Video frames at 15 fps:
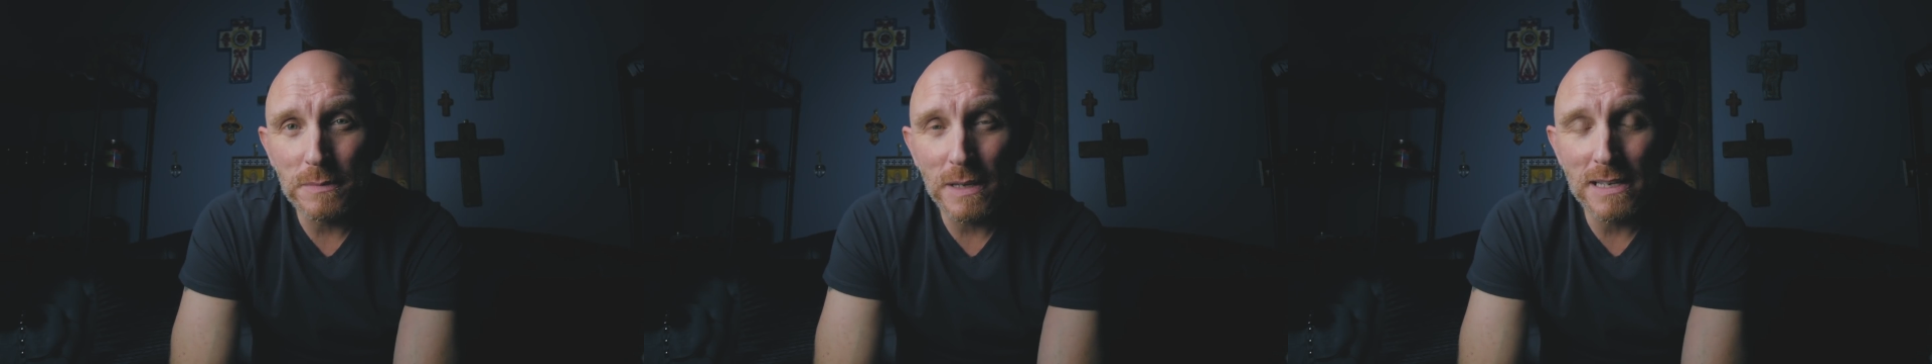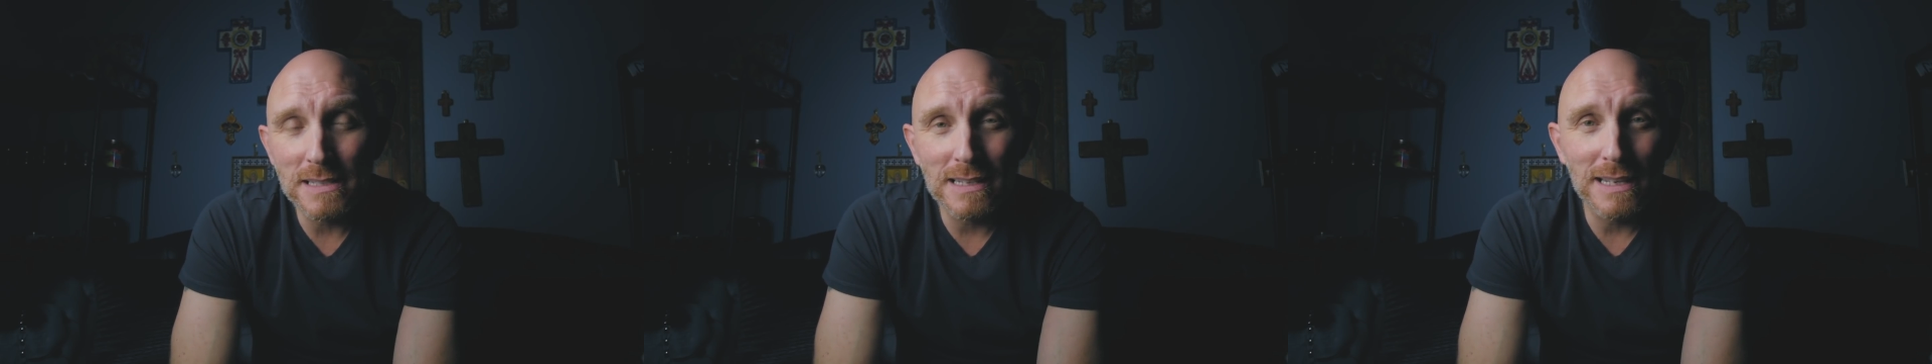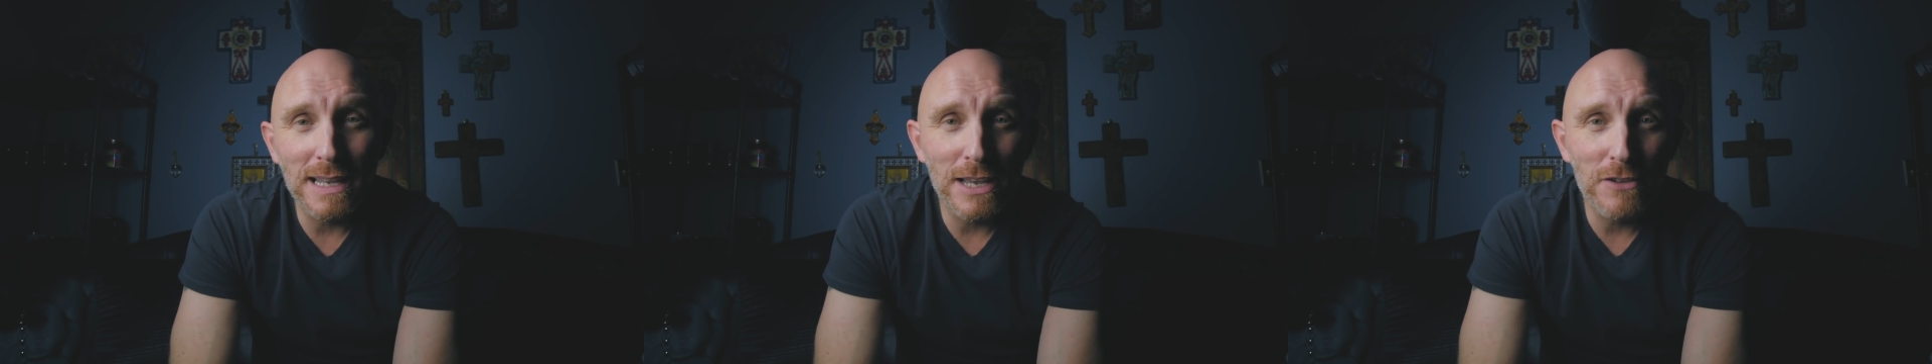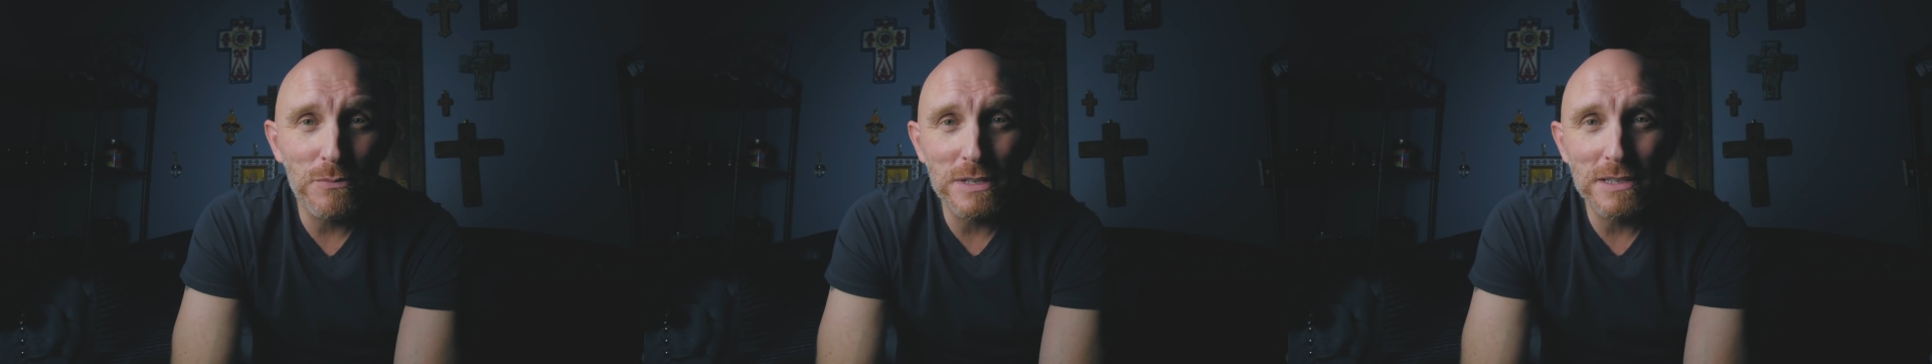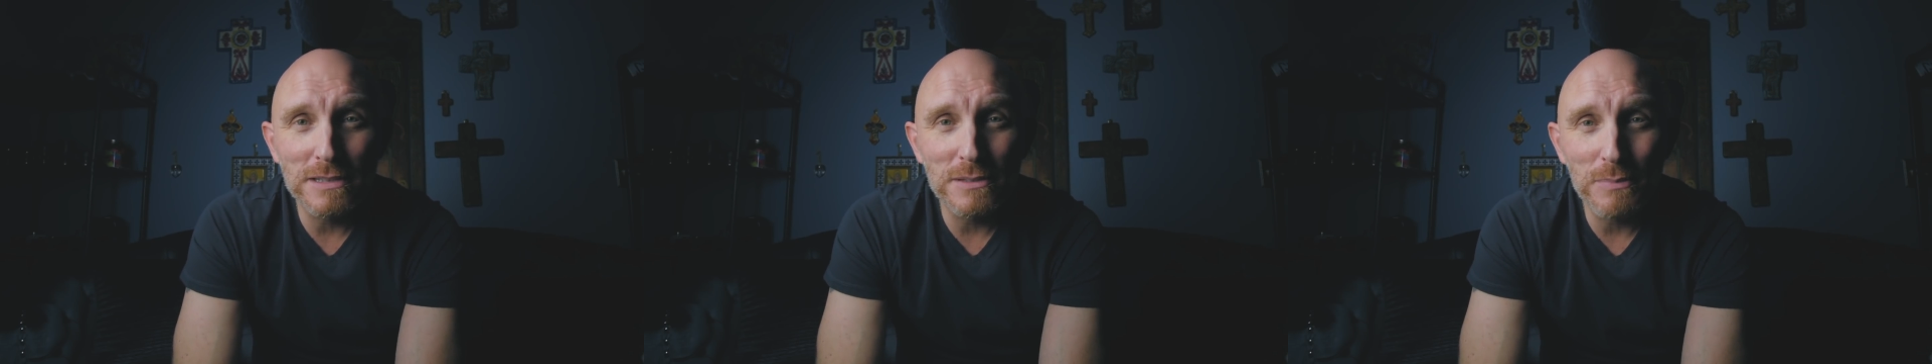as I have
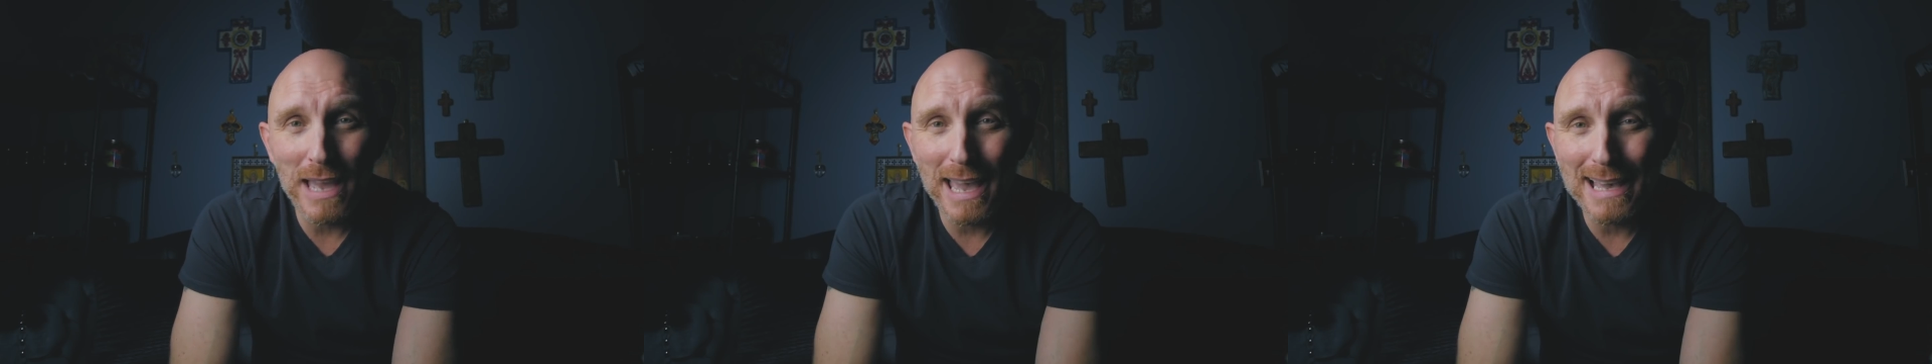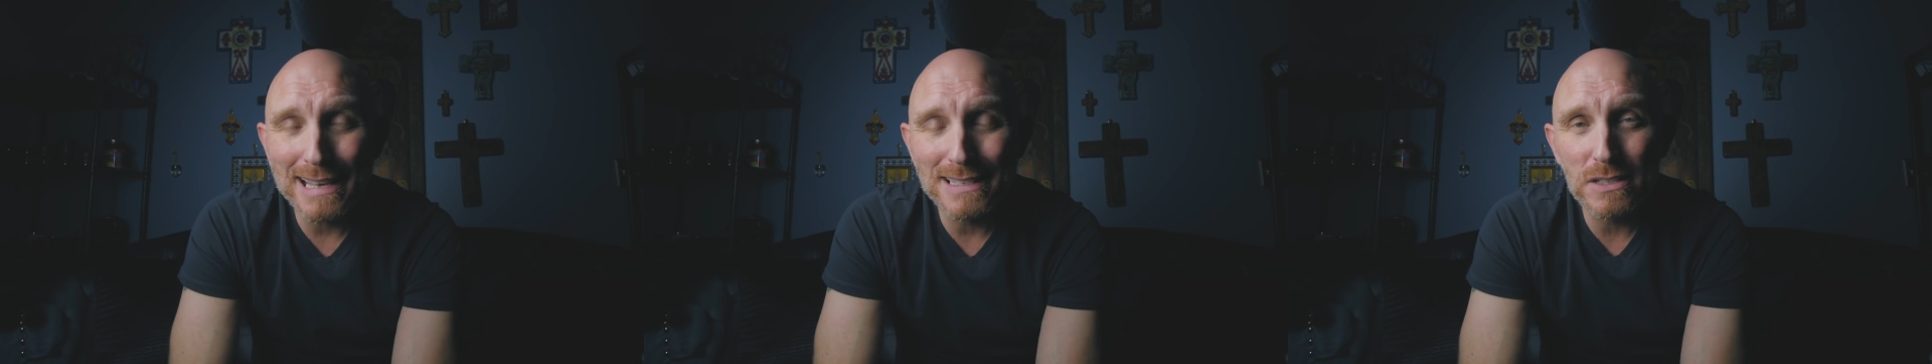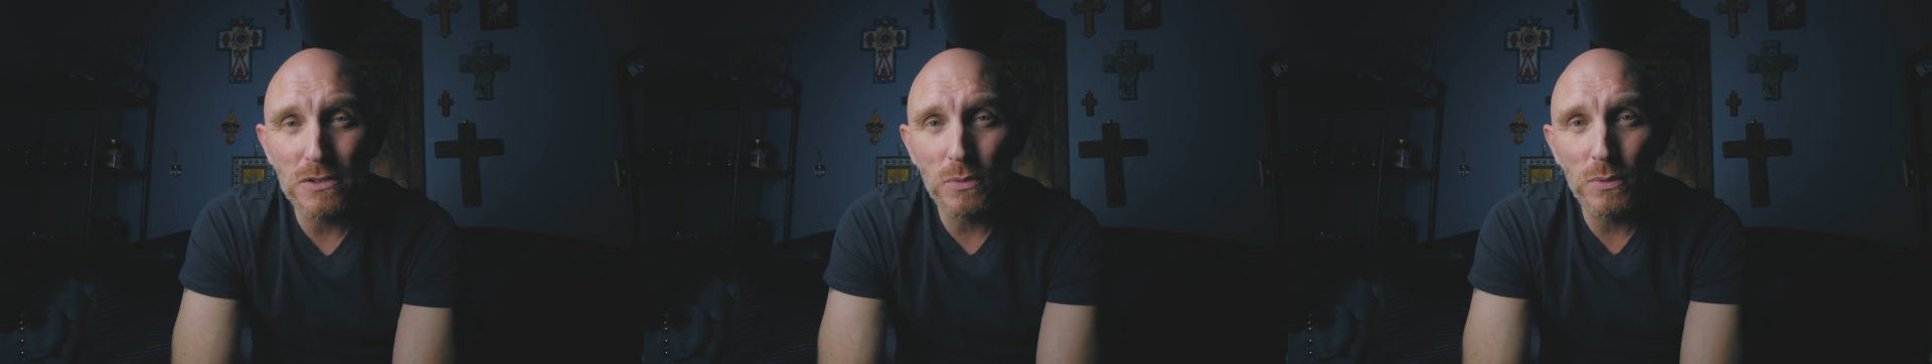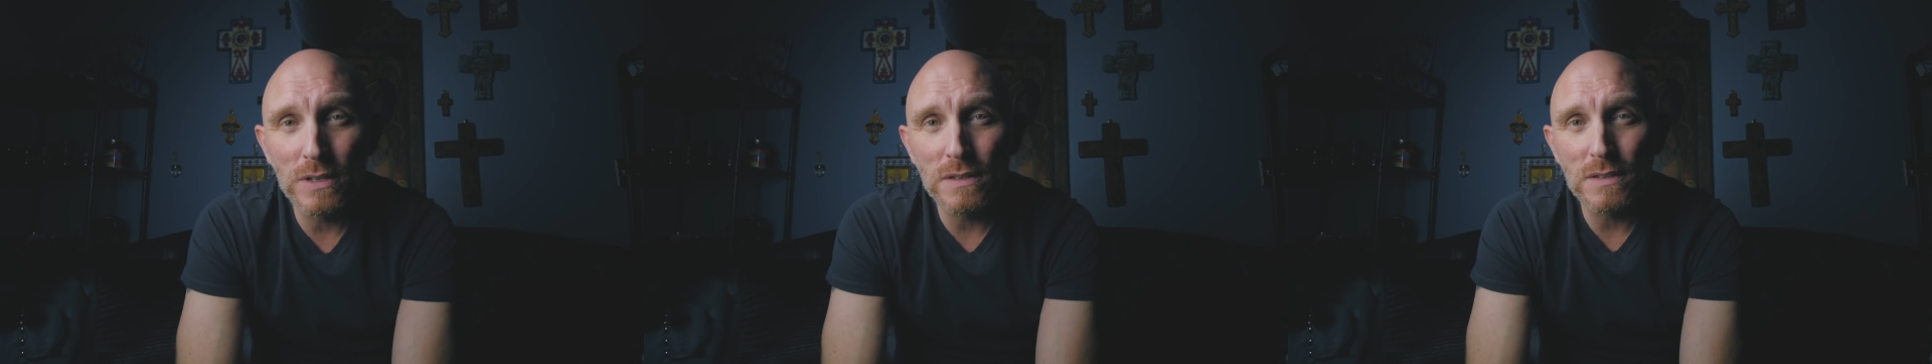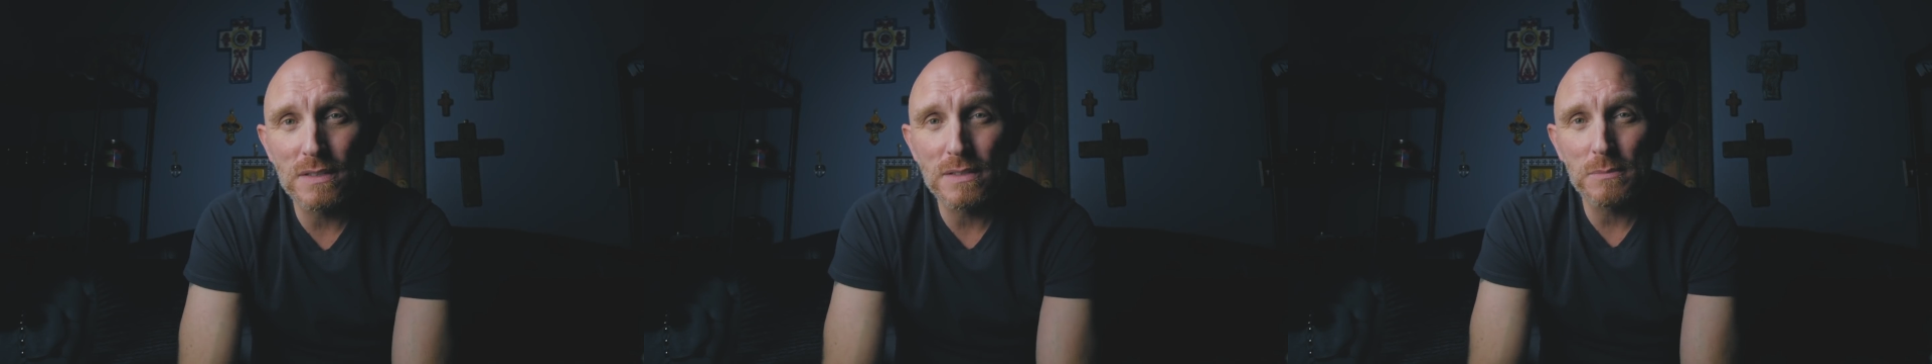been in the past
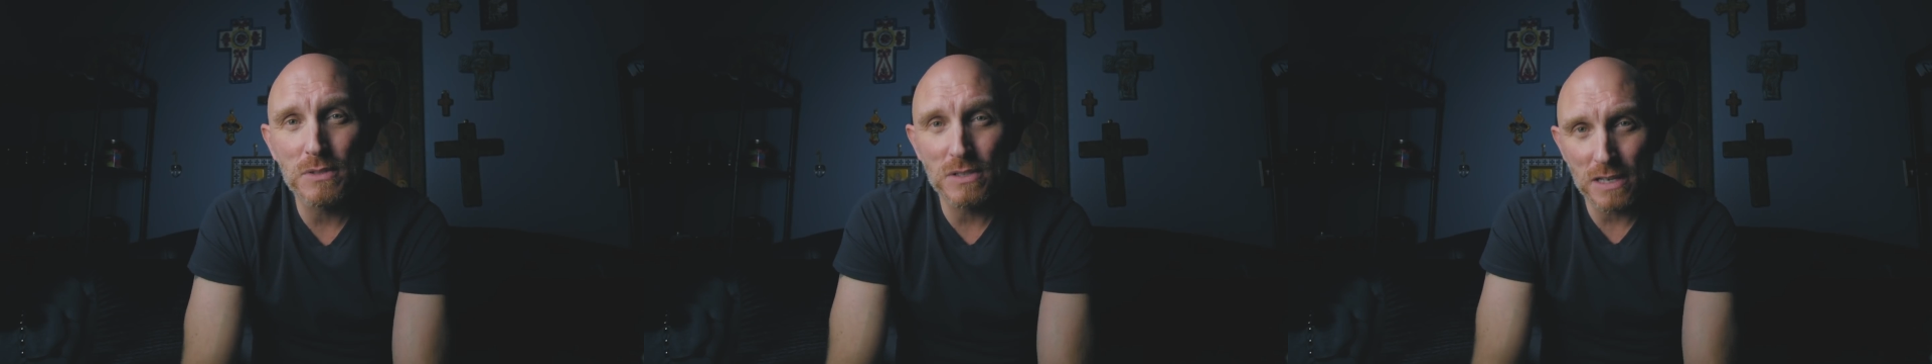with some